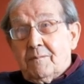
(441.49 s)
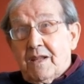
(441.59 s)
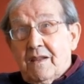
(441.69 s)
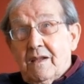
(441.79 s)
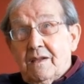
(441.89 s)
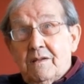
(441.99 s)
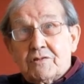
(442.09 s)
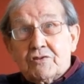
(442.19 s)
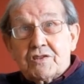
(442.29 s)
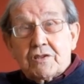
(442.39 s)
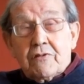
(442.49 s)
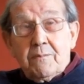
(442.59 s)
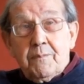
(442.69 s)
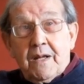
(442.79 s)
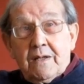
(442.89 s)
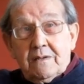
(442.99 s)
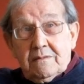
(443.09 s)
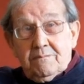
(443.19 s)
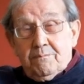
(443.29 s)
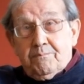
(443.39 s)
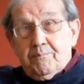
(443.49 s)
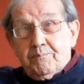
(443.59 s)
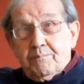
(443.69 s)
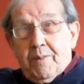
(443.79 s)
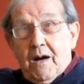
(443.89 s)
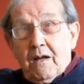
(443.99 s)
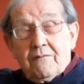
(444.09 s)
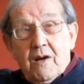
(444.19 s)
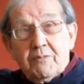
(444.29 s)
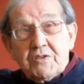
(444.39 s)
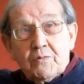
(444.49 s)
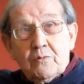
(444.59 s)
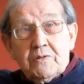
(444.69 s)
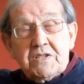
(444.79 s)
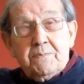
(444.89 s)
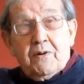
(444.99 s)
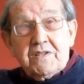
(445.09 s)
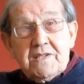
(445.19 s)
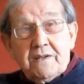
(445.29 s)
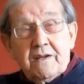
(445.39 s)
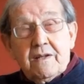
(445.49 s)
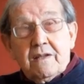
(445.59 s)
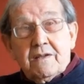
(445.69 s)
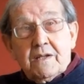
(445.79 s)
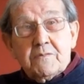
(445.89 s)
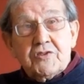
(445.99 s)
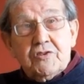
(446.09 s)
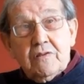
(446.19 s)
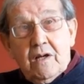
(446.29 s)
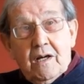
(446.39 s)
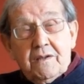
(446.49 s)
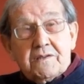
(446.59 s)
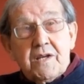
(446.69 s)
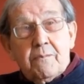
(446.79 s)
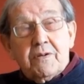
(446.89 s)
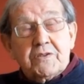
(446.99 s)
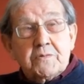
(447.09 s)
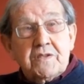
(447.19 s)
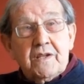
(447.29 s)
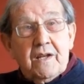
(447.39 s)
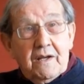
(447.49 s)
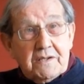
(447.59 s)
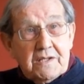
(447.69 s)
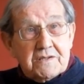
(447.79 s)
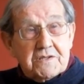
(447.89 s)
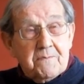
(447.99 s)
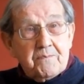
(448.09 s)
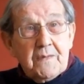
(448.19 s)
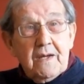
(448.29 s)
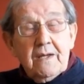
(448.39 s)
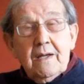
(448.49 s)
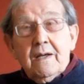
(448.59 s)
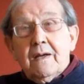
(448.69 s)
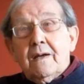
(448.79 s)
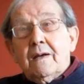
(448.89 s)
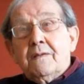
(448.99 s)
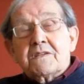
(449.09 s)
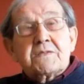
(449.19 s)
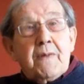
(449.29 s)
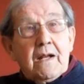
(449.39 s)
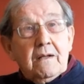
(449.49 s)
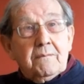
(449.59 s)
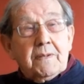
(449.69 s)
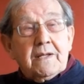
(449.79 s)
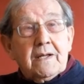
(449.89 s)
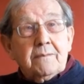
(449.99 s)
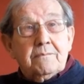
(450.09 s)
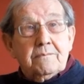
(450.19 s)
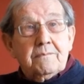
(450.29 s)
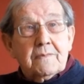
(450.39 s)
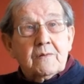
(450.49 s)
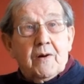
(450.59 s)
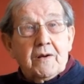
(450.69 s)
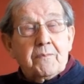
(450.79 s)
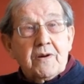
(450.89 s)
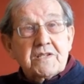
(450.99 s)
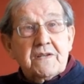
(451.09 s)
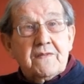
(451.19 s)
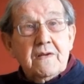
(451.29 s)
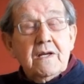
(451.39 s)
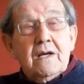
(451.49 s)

There was just a great big pile of rubbish with all these bodies underneath, and it was July. The temperature was in the 90s, and the smell became quite oppressive.